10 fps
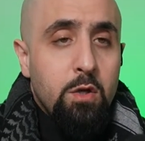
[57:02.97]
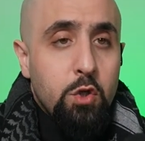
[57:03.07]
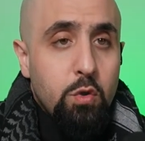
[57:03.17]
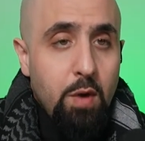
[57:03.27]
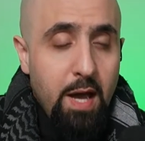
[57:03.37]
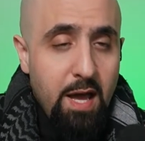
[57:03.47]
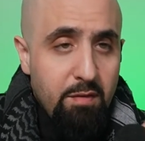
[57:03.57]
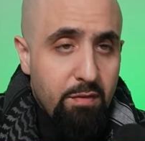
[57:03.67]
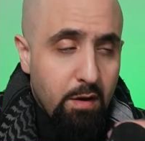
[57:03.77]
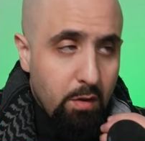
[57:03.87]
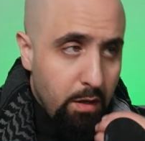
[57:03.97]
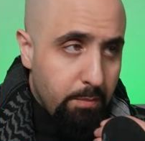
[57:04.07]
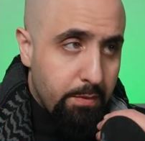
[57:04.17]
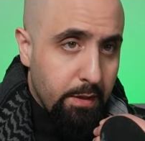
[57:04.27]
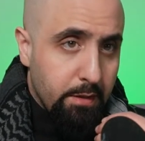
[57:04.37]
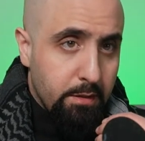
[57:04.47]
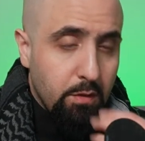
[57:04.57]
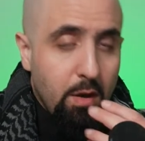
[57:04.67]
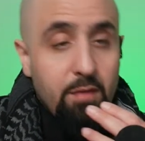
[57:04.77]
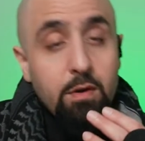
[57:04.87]
you have a culprit,
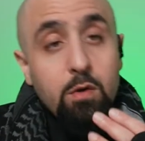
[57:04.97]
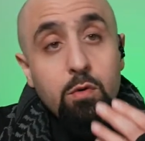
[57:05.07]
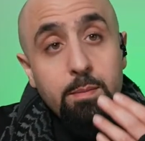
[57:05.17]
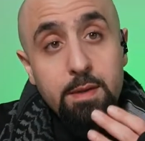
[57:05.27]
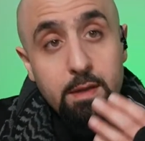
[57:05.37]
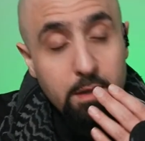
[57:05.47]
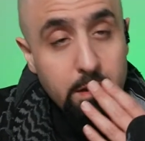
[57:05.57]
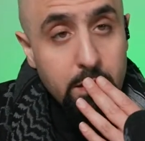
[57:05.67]
you have a criminal.